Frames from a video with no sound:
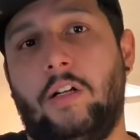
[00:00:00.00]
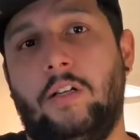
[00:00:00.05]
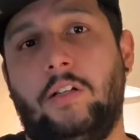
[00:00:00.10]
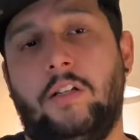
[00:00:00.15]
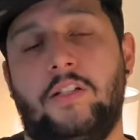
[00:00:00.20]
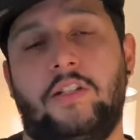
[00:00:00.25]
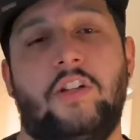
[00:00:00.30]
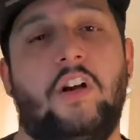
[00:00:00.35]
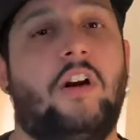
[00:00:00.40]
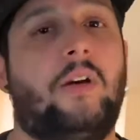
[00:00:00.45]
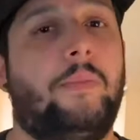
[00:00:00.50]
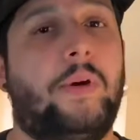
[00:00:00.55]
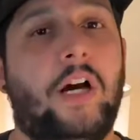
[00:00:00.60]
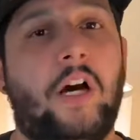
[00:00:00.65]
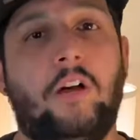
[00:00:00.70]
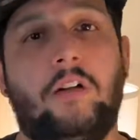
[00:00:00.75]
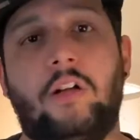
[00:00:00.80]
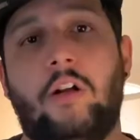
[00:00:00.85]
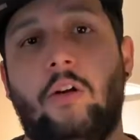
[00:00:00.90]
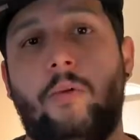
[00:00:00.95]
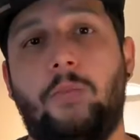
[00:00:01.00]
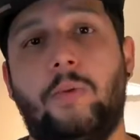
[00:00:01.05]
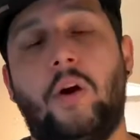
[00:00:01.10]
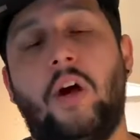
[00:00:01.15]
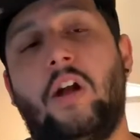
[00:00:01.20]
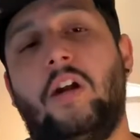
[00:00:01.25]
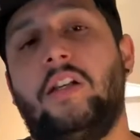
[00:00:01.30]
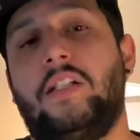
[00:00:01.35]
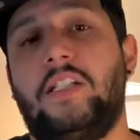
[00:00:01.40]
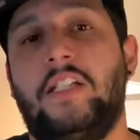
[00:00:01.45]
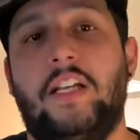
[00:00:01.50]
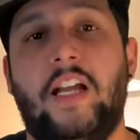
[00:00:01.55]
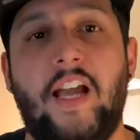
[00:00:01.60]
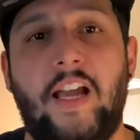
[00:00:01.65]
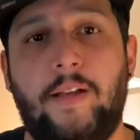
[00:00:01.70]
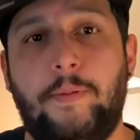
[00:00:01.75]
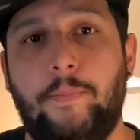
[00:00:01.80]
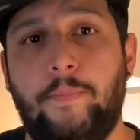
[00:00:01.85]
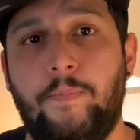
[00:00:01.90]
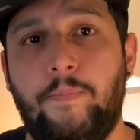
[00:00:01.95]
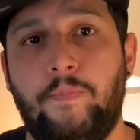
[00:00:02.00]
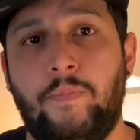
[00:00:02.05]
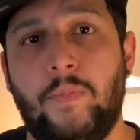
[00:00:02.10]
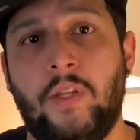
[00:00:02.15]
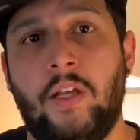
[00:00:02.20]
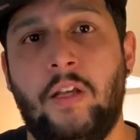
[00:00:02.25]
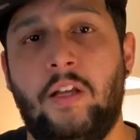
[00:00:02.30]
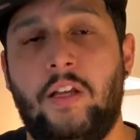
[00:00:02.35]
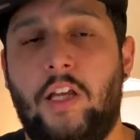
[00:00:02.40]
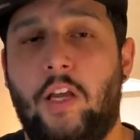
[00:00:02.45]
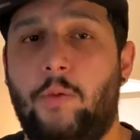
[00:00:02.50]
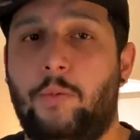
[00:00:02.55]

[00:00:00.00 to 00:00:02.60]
Let's talk about our product today. Here we